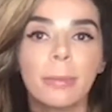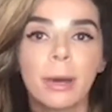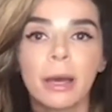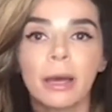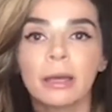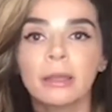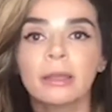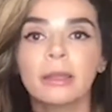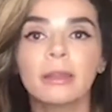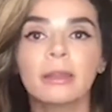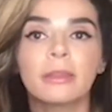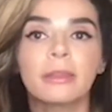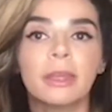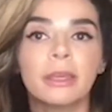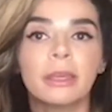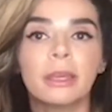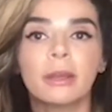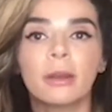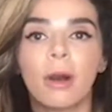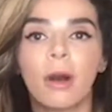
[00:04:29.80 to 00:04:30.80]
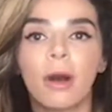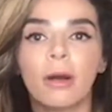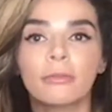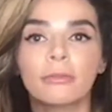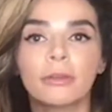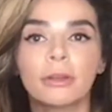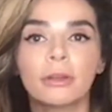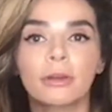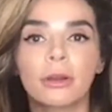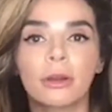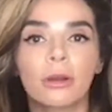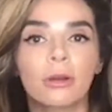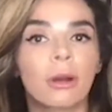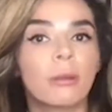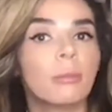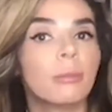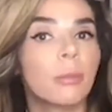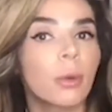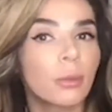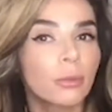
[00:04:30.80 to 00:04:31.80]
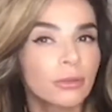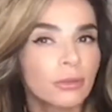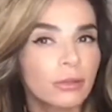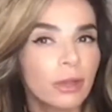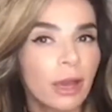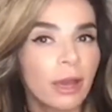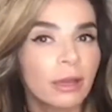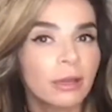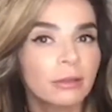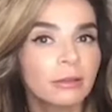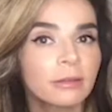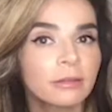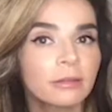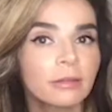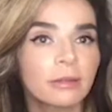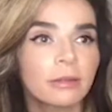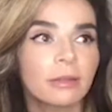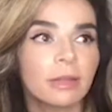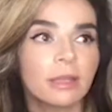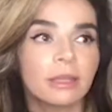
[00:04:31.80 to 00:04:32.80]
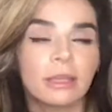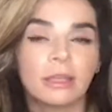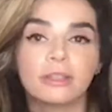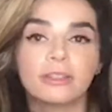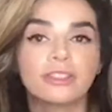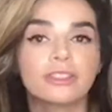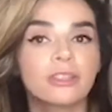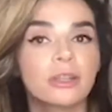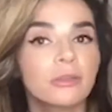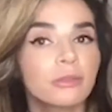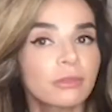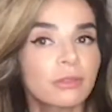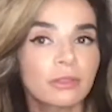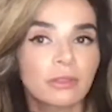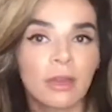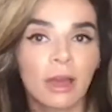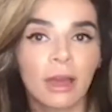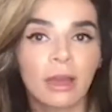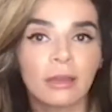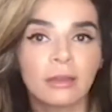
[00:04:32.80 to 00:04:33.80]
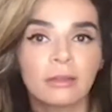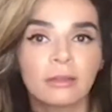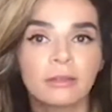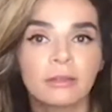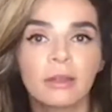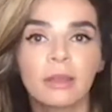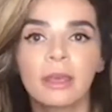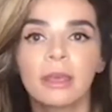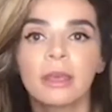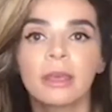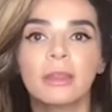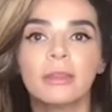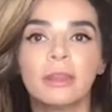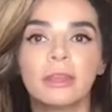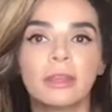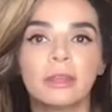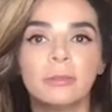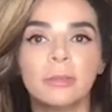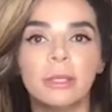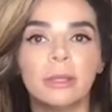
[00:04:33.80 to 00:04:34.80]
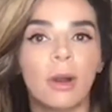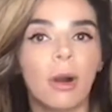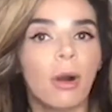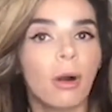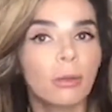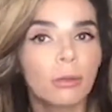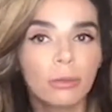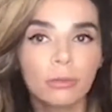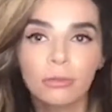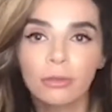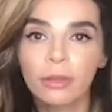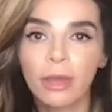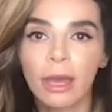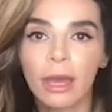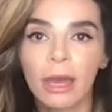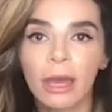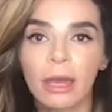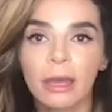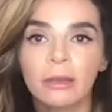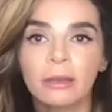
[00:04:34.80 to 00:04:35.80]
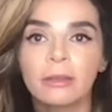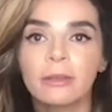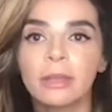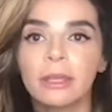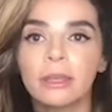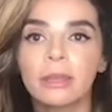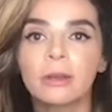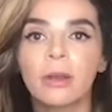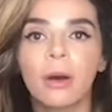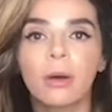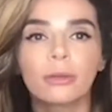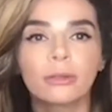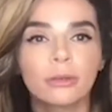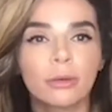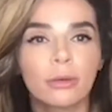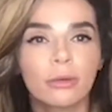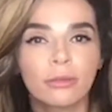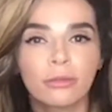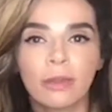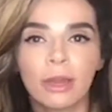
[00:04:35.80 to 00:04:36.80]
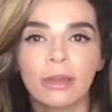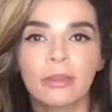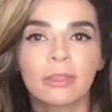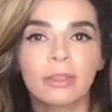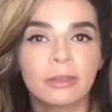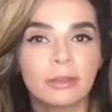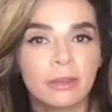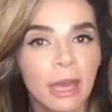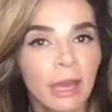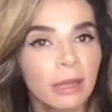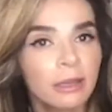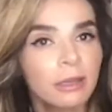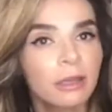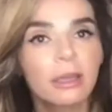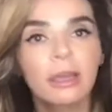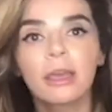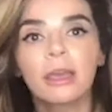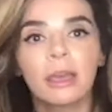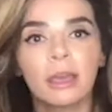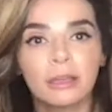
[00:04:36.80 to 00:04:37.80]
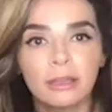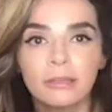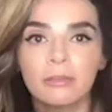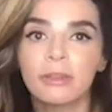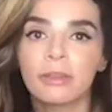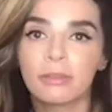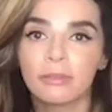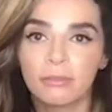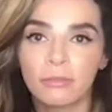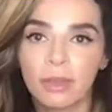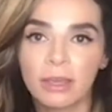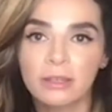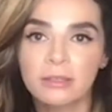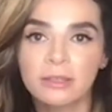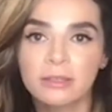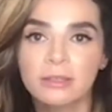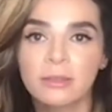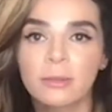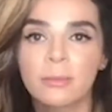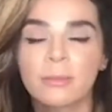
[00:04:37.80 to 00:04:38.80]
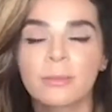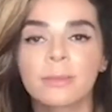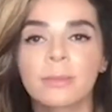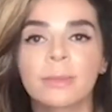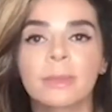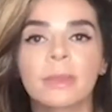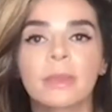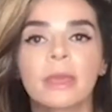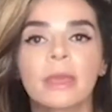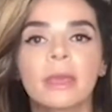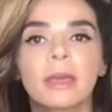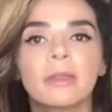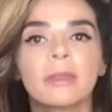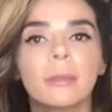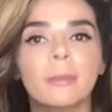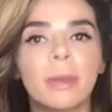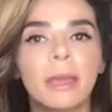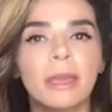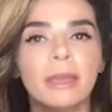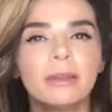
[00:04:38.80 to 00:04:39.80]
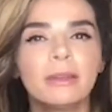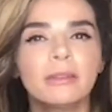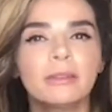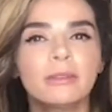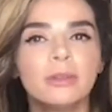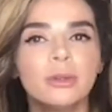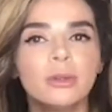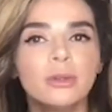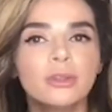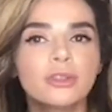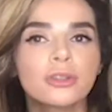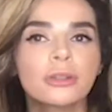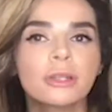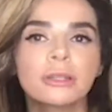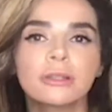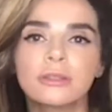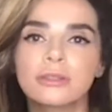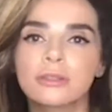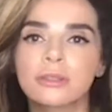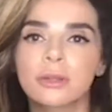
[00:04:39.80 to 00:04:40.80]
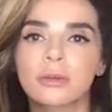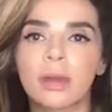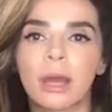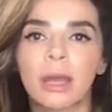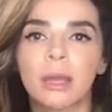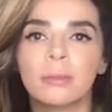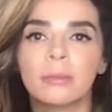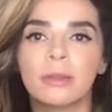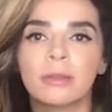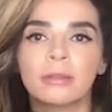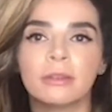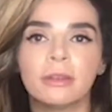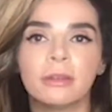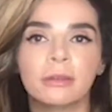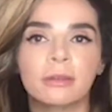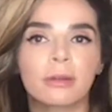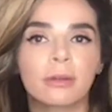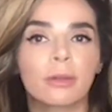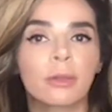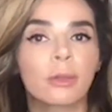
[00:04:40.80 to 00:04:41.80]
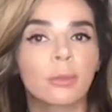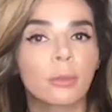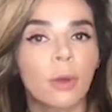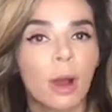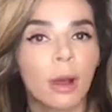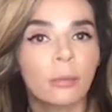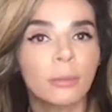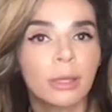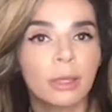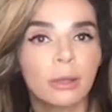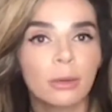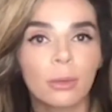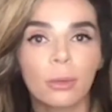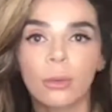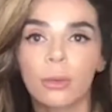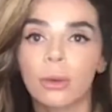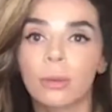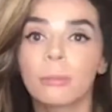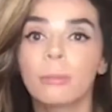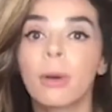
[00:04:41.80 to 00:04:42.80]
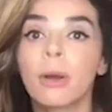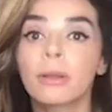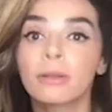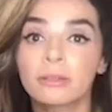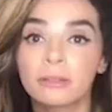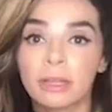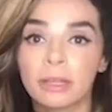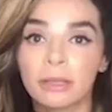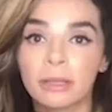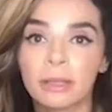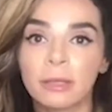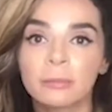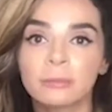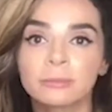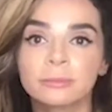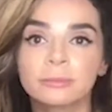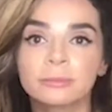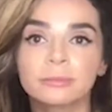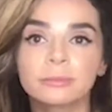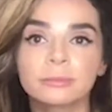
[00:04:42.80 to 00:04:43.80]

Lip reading: but they can often occur on both sides, they can shift sides, they can be all over the head, they can also affect the neck and even the face. The pain is usually described as either throbbing or pulsating.